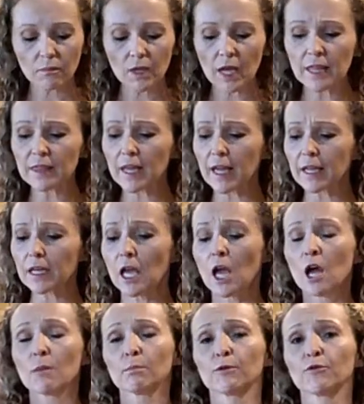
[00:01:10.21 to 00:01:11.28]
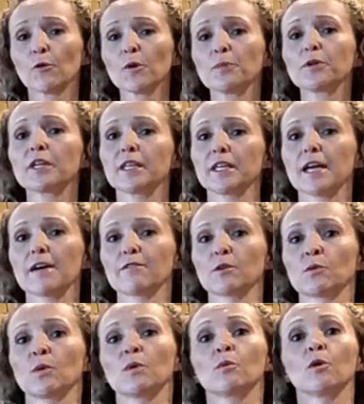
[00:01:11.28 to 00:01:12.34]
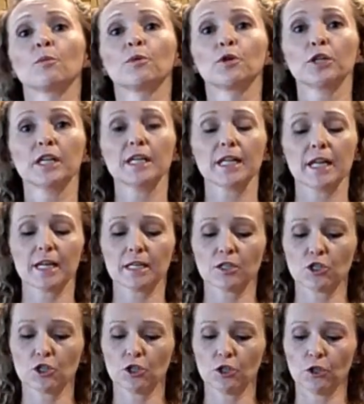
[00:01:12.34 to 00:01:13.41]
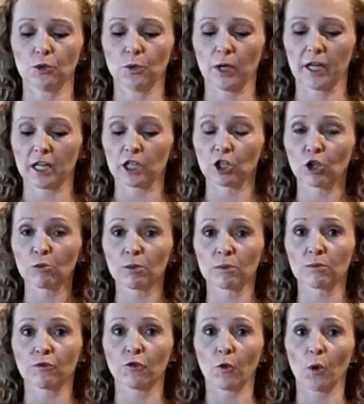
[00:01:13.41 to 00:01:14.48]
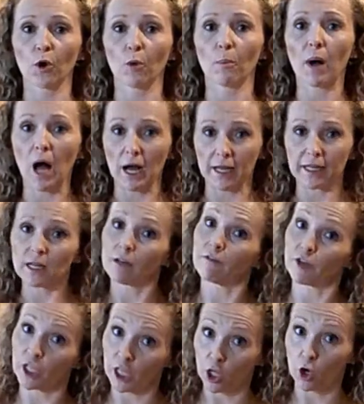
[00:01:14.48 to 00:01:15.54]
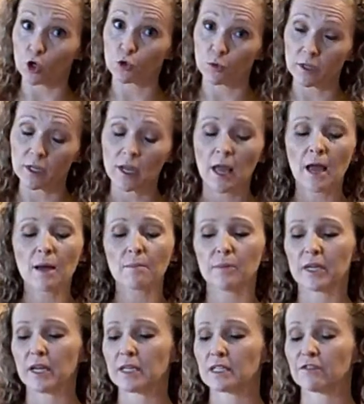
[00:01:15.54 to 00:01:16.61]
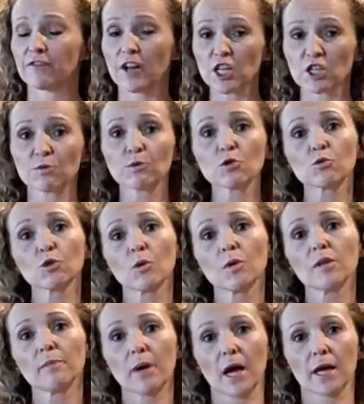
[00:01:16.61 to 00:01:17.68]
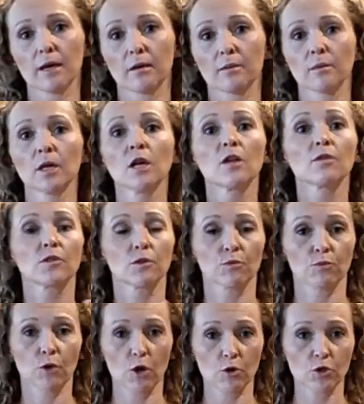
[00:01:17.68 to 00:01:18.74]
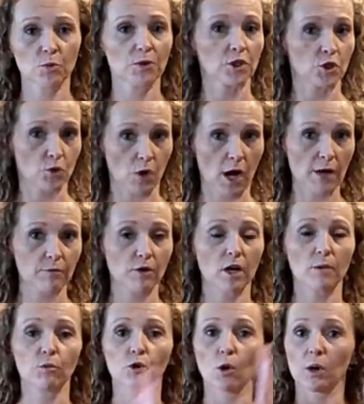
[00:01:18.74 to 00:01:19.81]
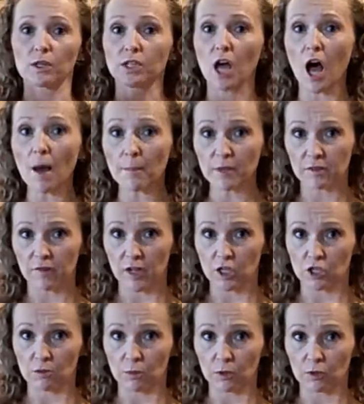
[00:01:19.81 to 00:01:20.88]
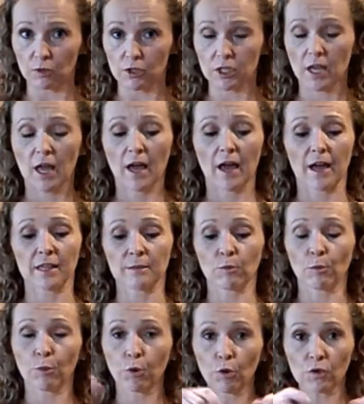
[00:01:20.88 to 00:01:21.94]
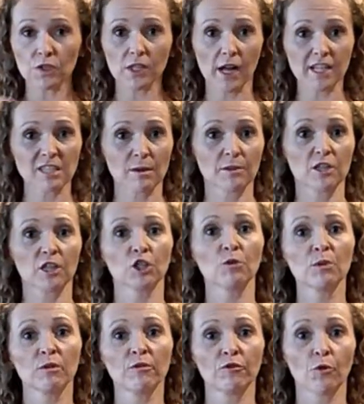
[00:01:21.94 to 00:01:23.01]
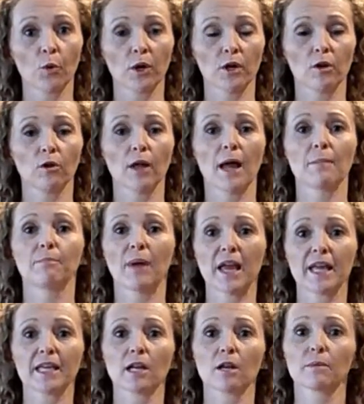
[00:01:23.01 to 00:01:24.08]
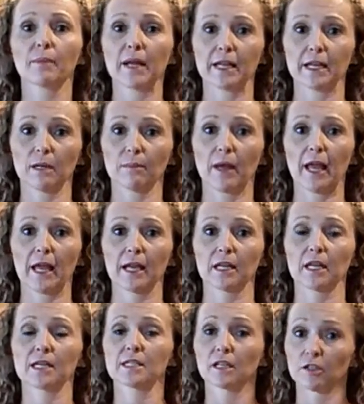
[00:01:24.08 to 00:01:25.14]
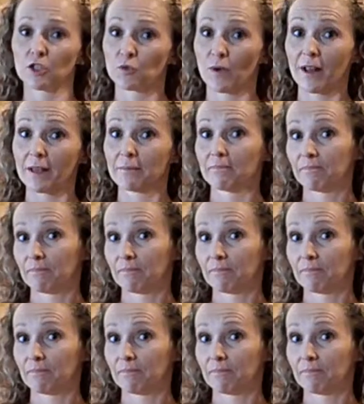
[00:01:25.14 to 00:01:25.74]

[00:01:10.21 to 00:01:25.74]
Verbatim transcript: And then before we put it in the oven, we will put it into like an aluminum foil pocket, a very large one, because the vegetables will go on the bottom, the roast with the dry rub will go on top of the vegetables, and then we'll pull the sides out of the aluminum foil and bake it on a baking pan until it's ready.